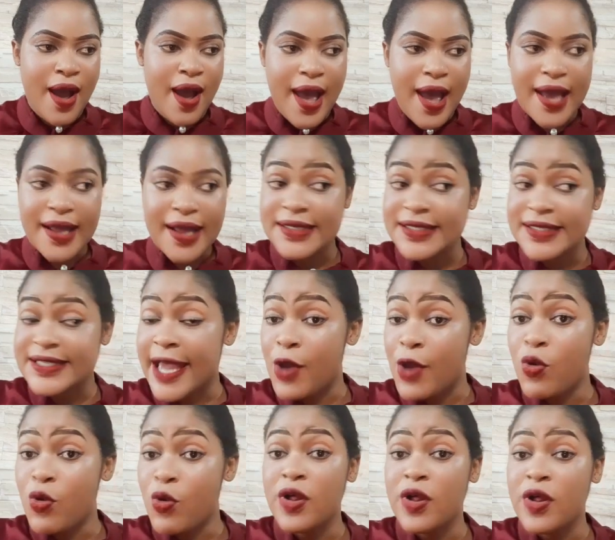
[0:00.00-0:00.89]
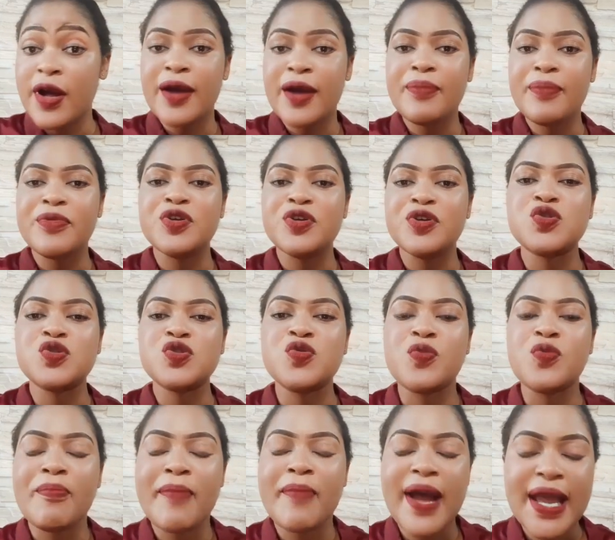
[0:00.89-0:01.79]
and I welcome you to
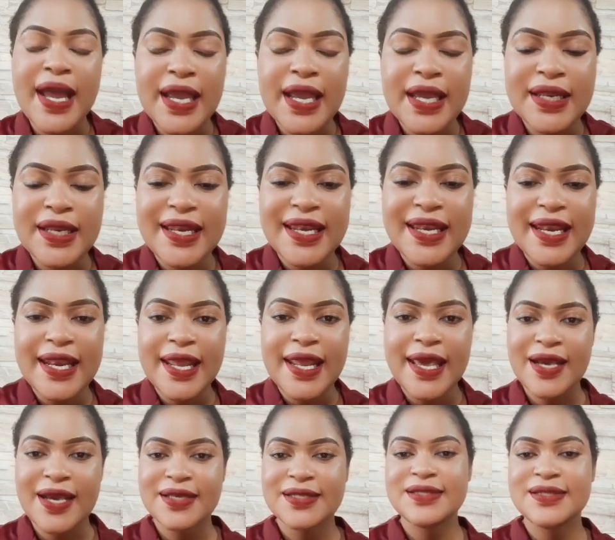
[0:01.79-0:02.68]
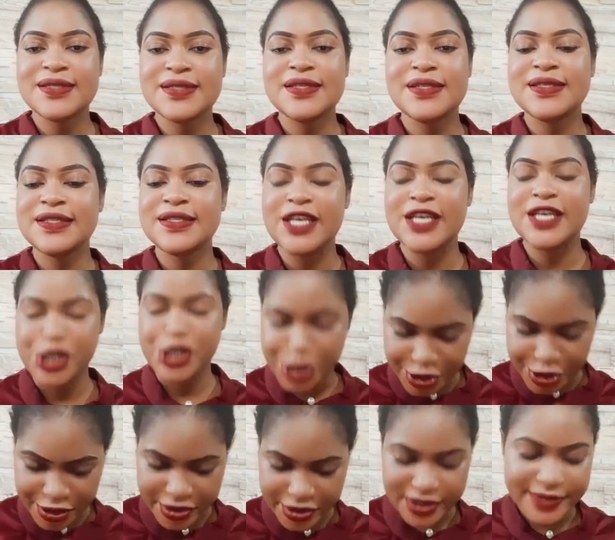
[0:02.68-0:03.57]
my next
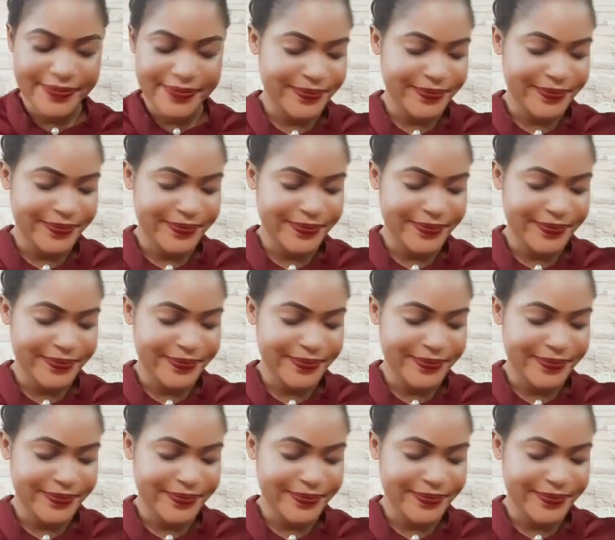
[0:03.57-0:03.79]
session.